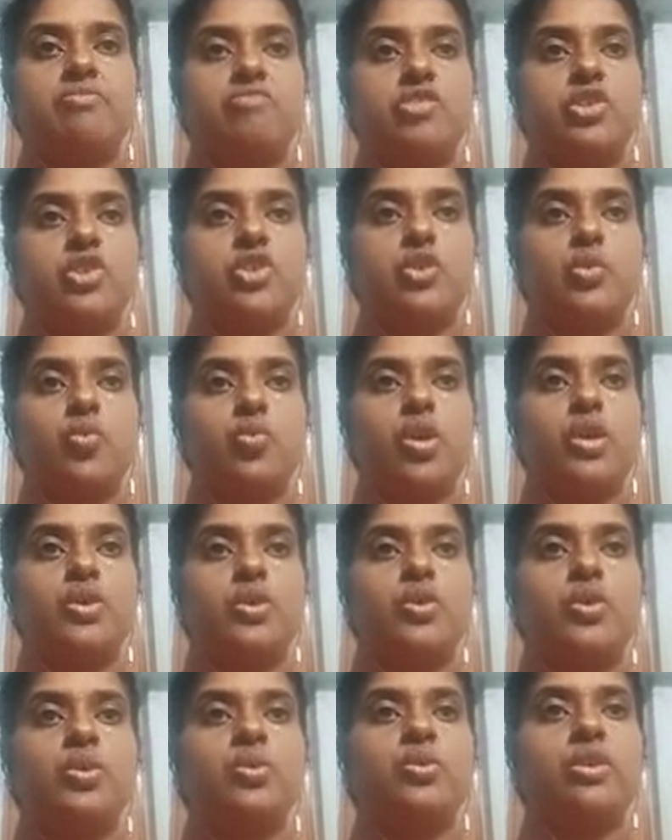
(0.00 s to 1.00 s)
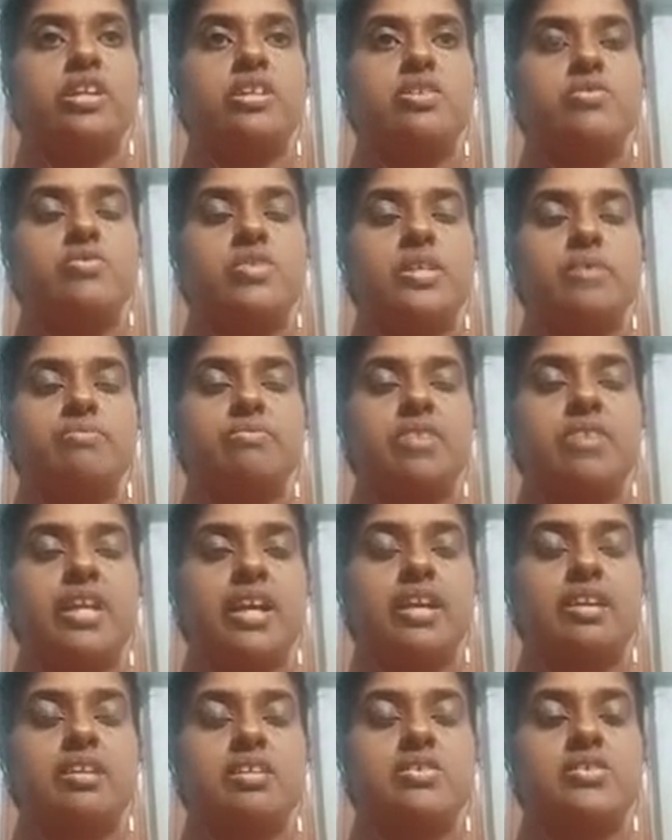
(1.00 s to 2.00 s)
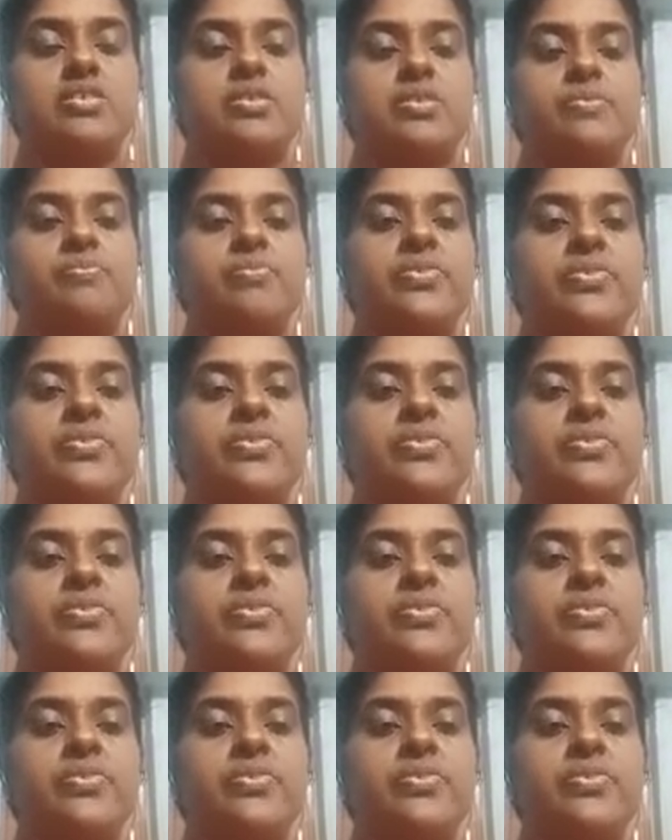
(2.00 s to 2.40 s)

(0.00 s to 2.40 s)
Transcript: which you want to retrieve some characters.